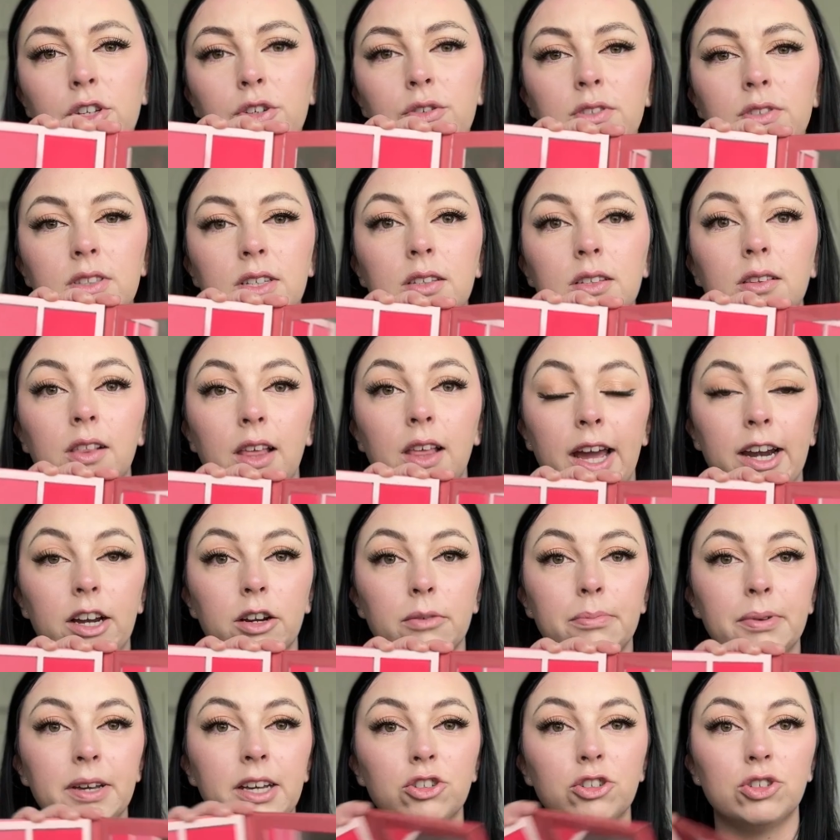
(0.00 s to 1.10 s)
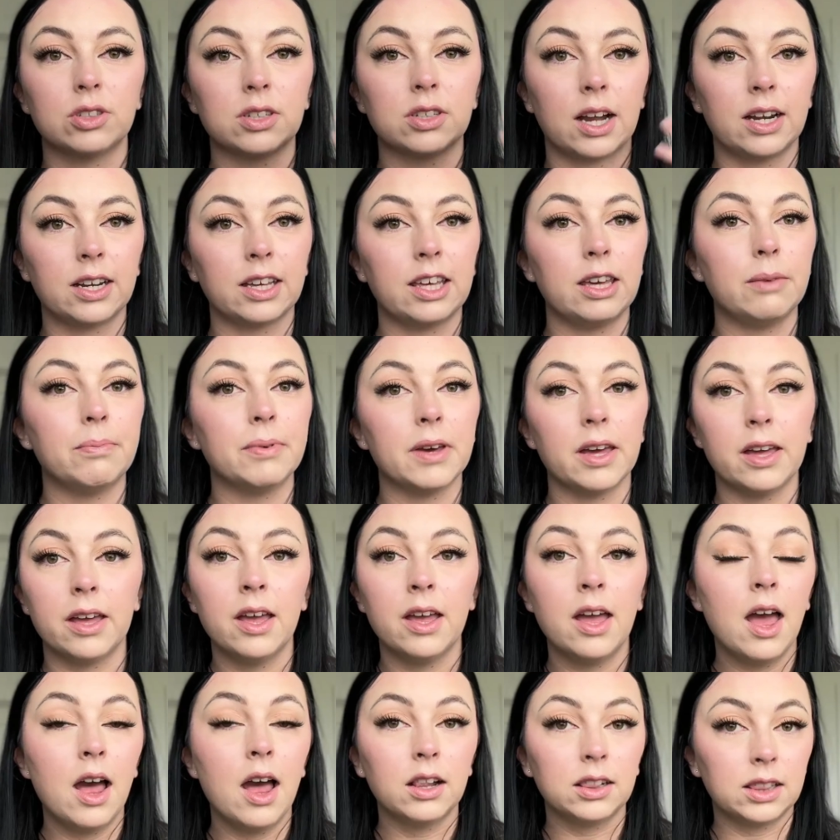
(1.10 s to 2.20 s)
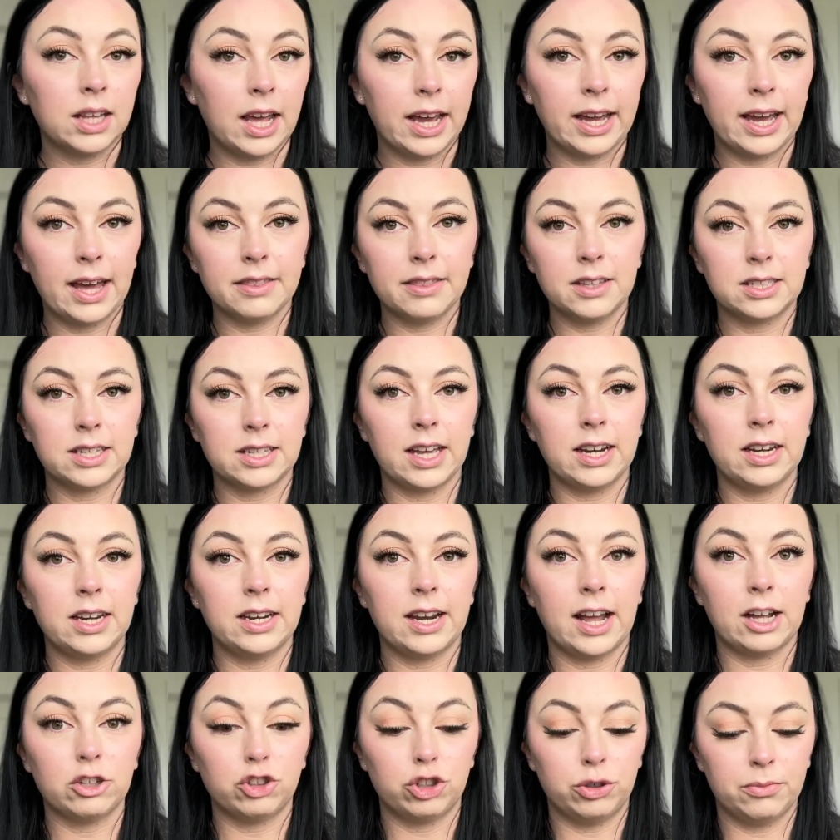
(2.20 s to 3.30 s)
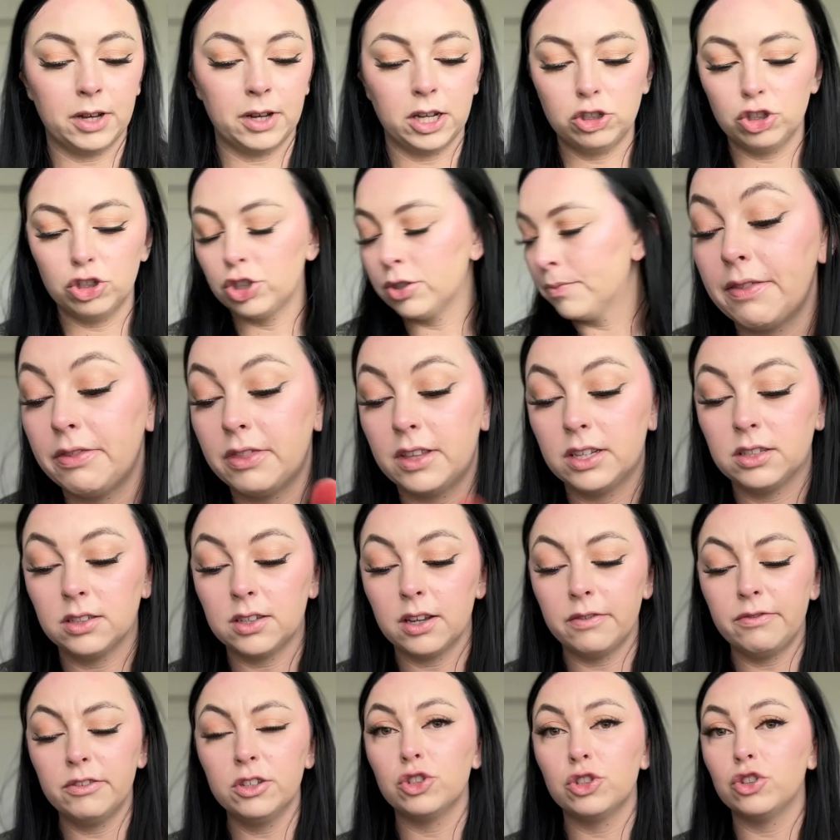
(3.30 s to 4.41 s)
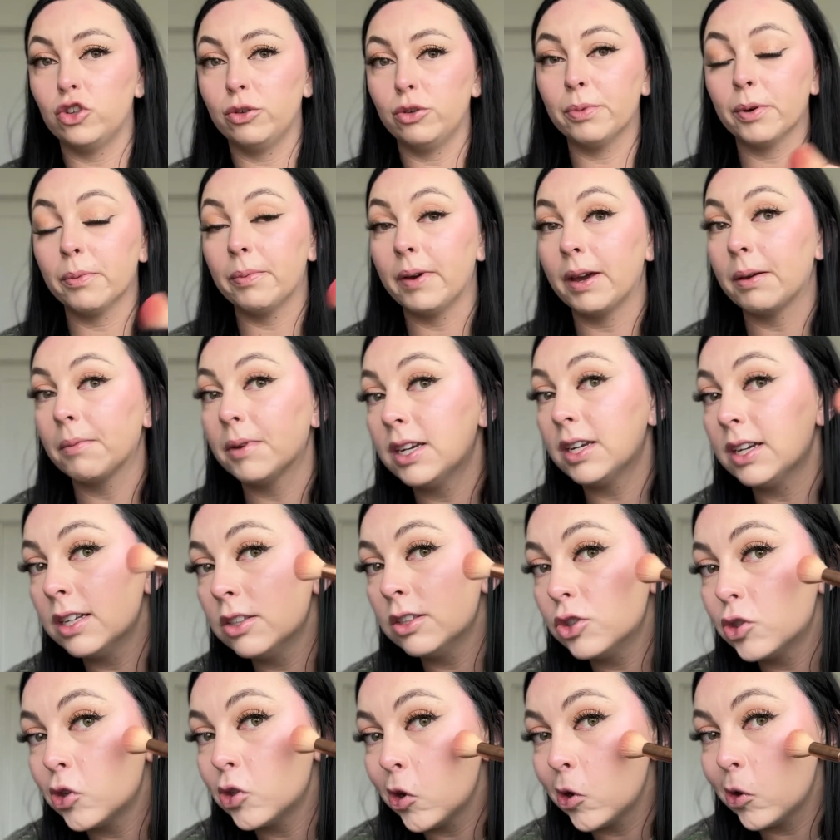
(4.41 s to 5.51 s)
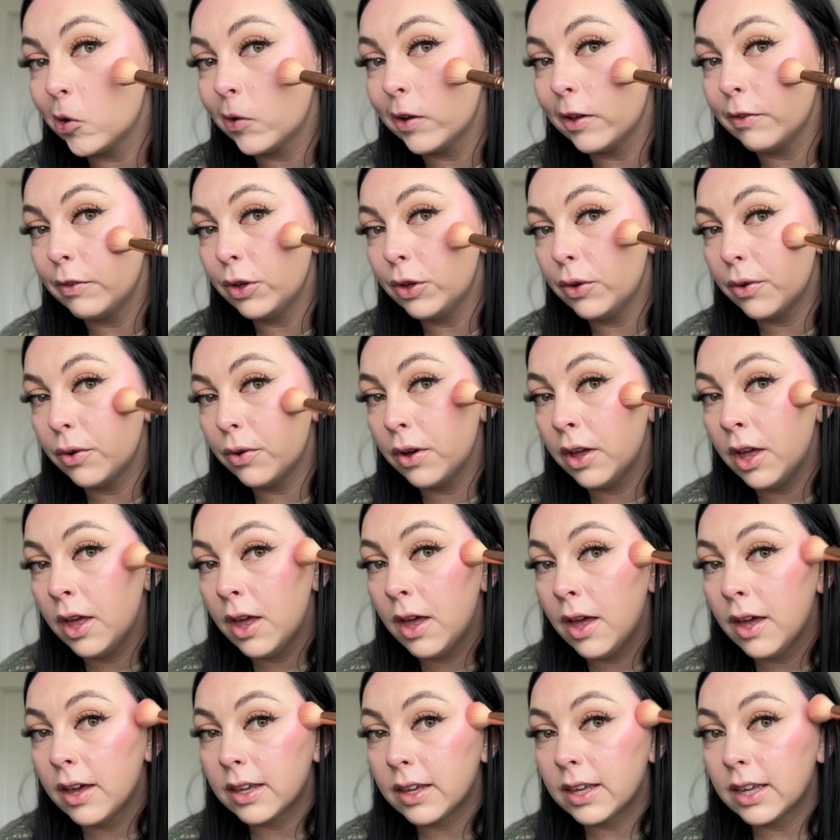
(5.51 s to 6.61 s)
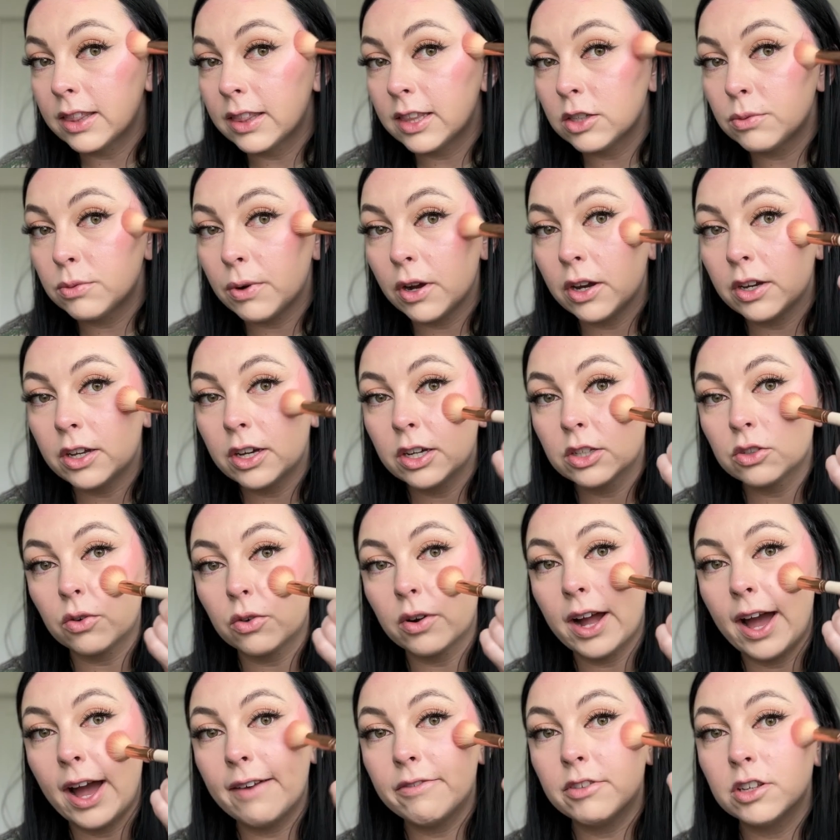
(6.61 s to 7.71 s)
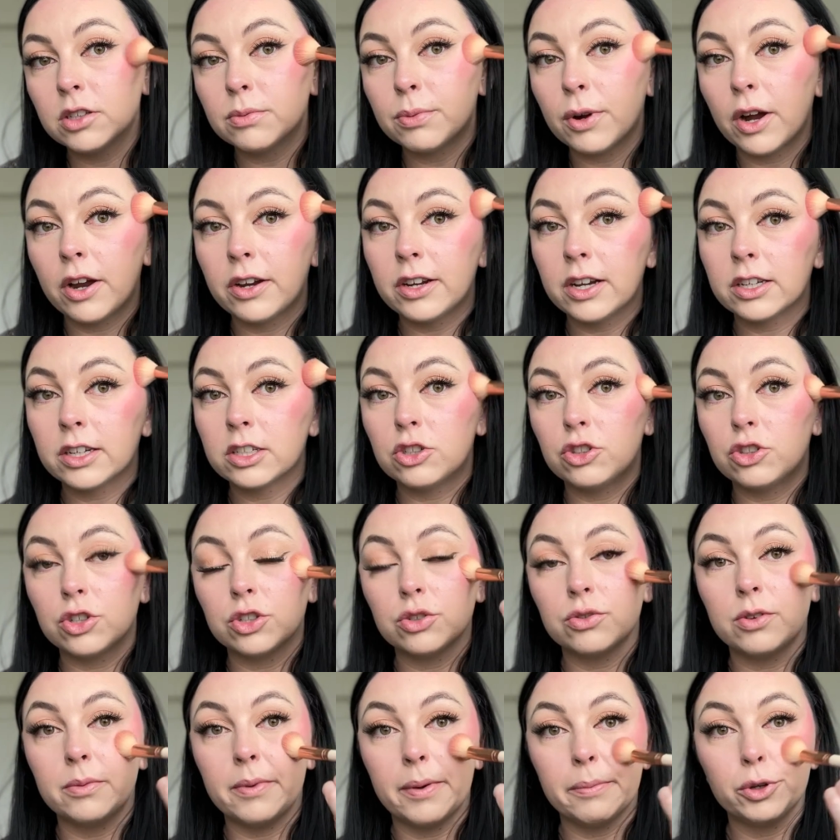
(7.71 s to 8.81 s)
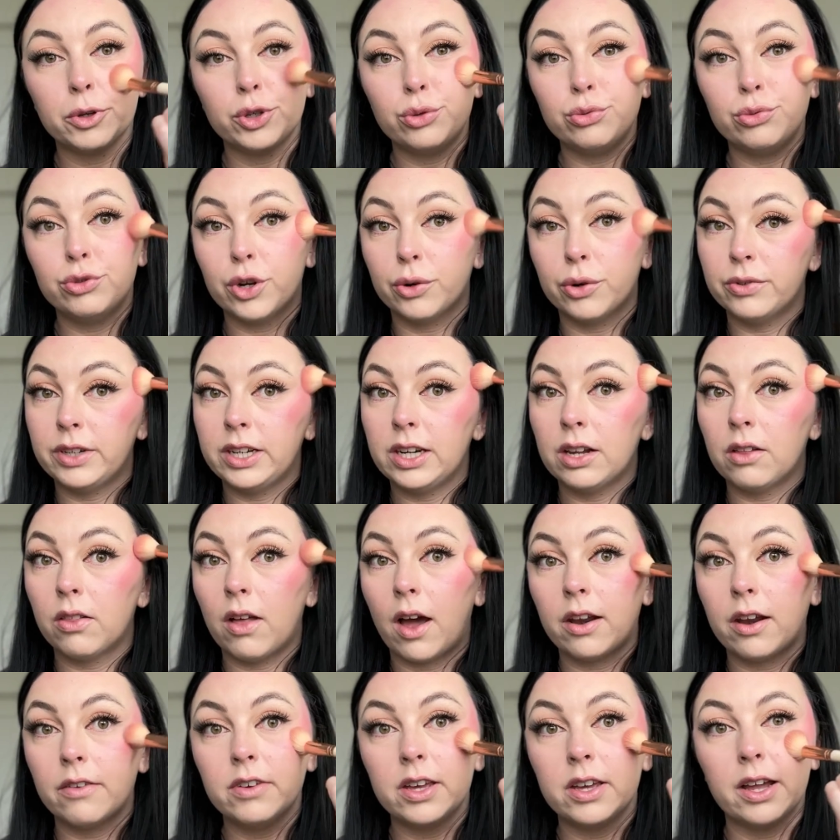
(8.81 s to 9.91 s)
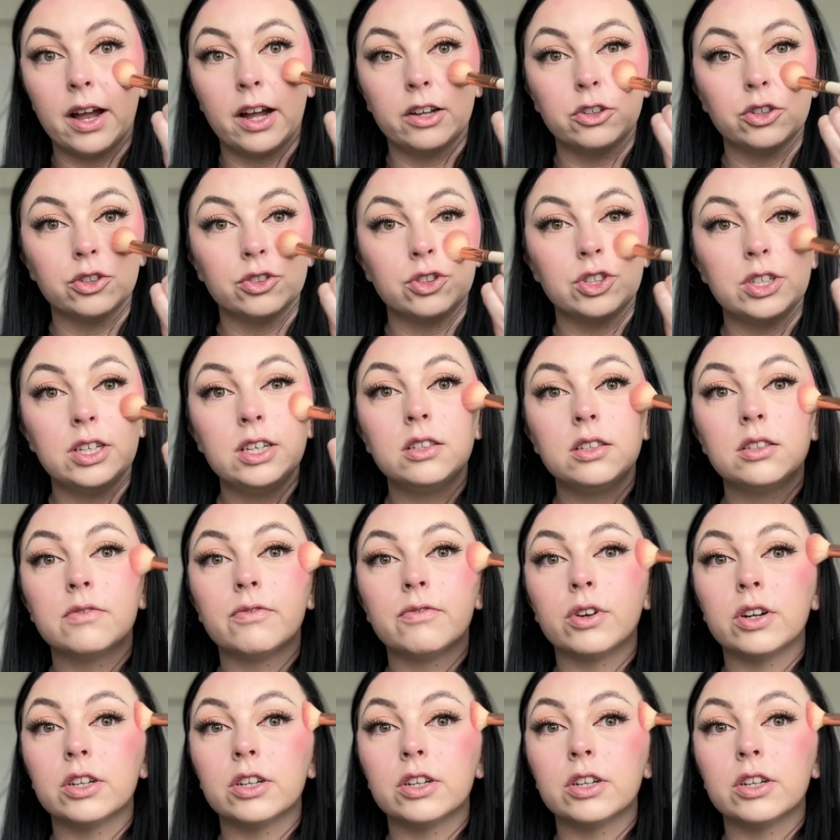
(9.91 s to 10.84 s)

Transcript: this lighter pink, just kind of keep it light on the skin and not too much. This stuff is super pigmented, so if you get this product or have this product, just remember you don't need a lot of it on your cheeks for